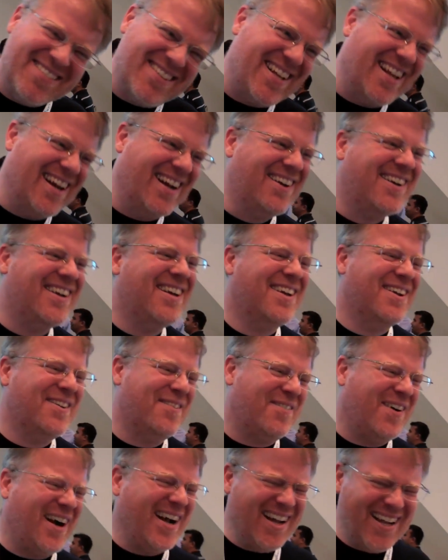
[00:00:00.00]
You know,
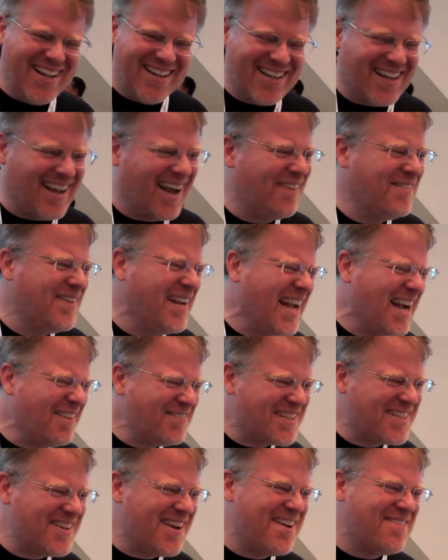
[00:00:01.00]
what? How many
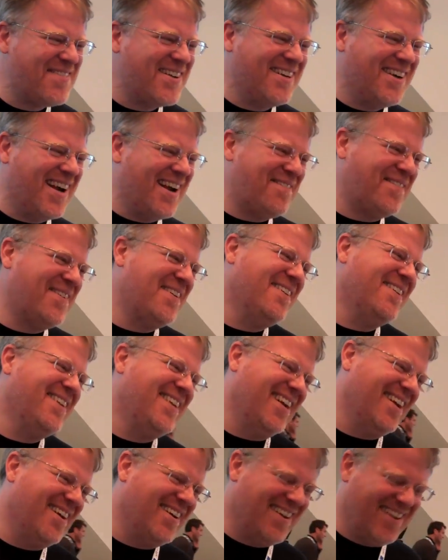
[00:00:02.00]
apps do you have on your iPhone?
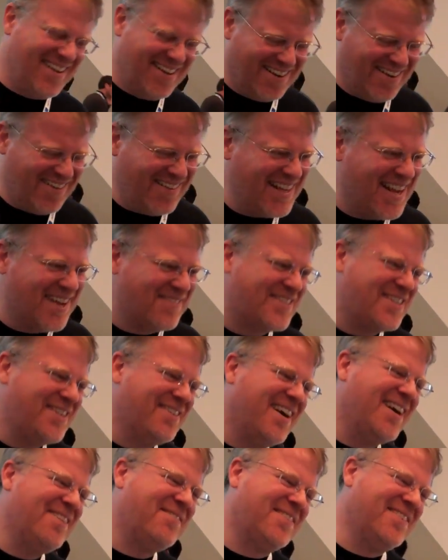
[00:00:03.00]
You know, you only have 2
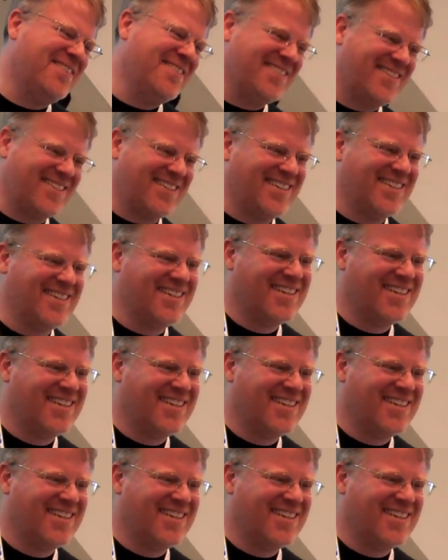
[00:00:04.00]
iPhones?